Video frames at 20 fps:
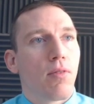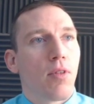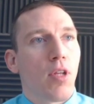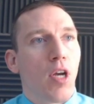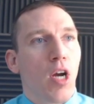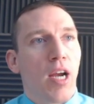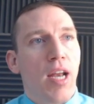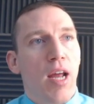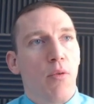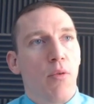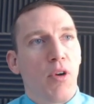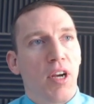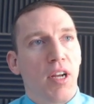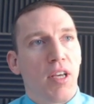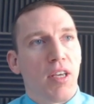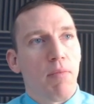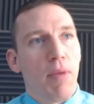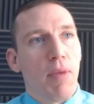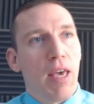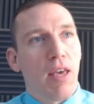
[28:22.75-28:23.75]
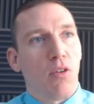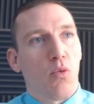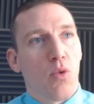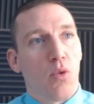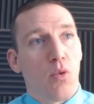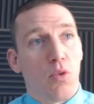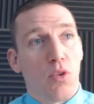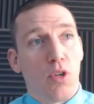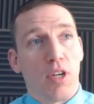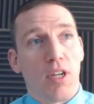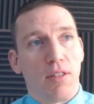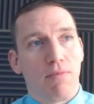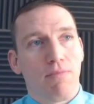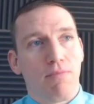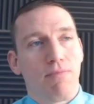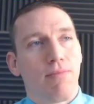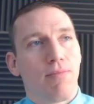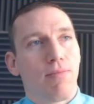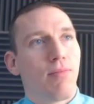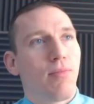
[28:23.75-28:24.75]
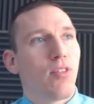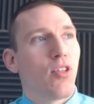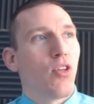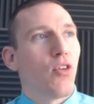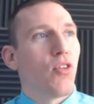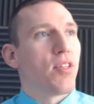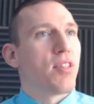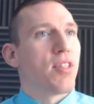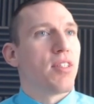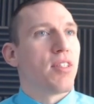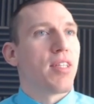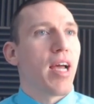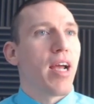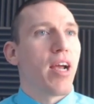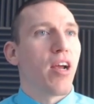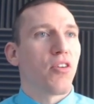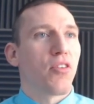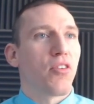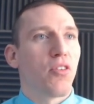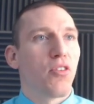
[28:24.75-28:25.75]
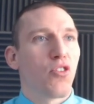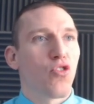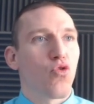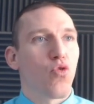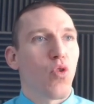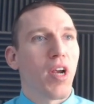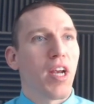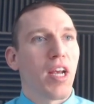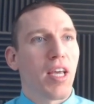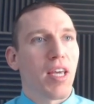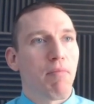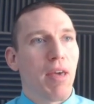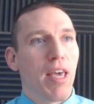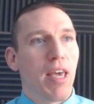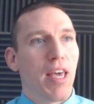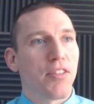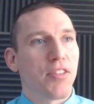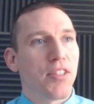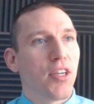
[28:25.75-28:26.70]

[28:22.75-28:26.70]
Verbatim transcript: All right, now we're going to command. We're going to do this entire string of commands